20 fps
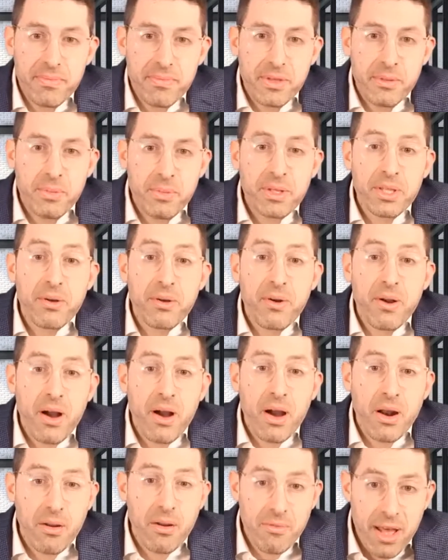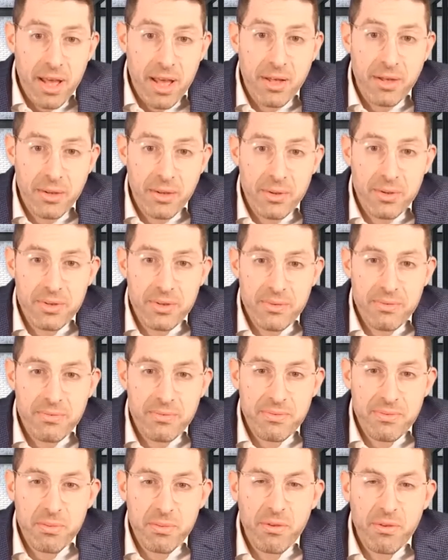To build on our values,
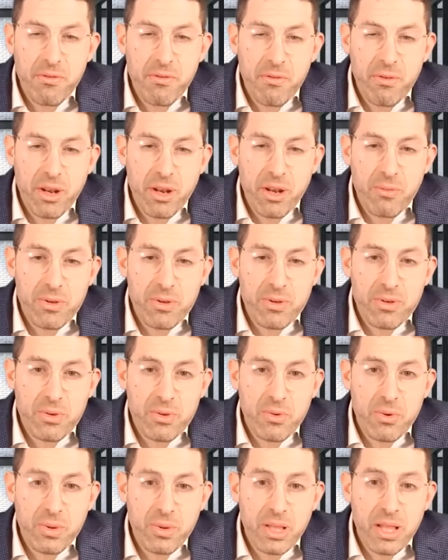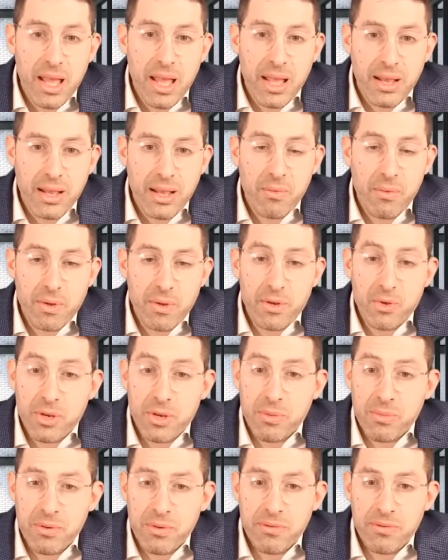to be free to pursue what we'd like and what we
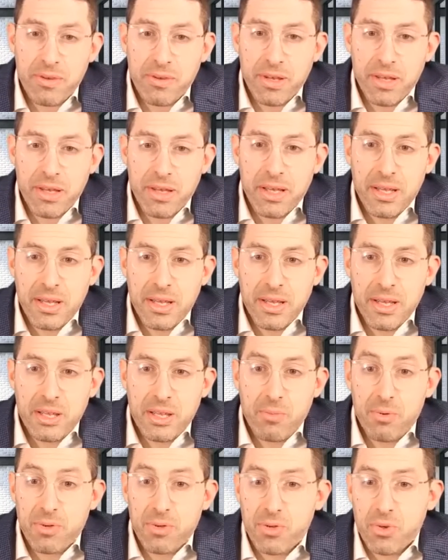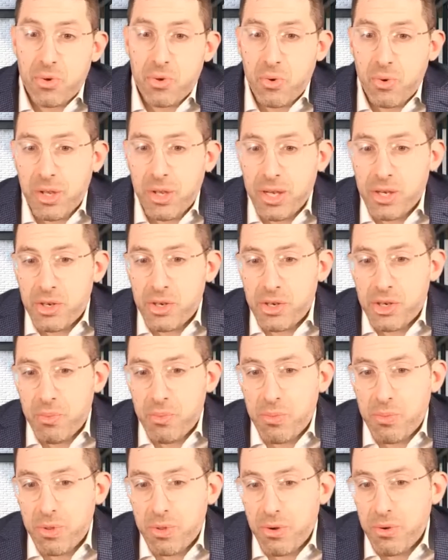dream of, to pursue a
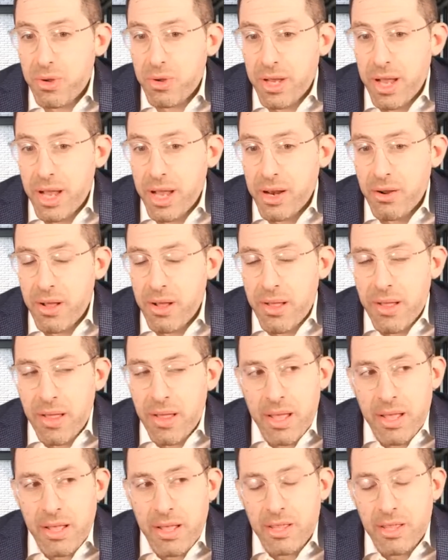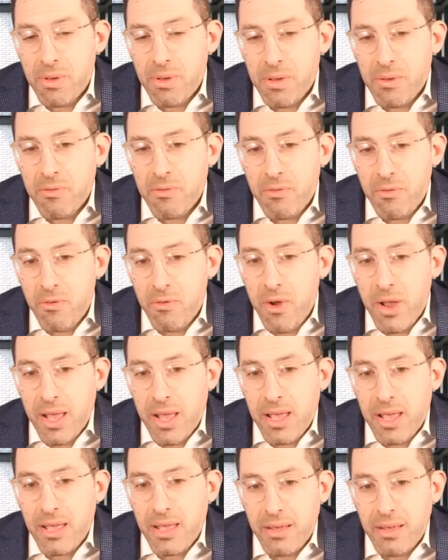relationship with the Creator, to be
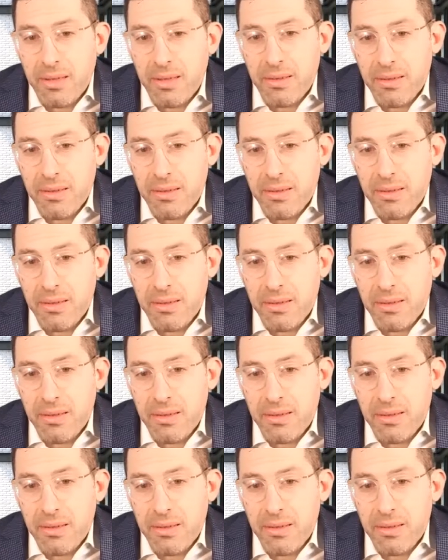free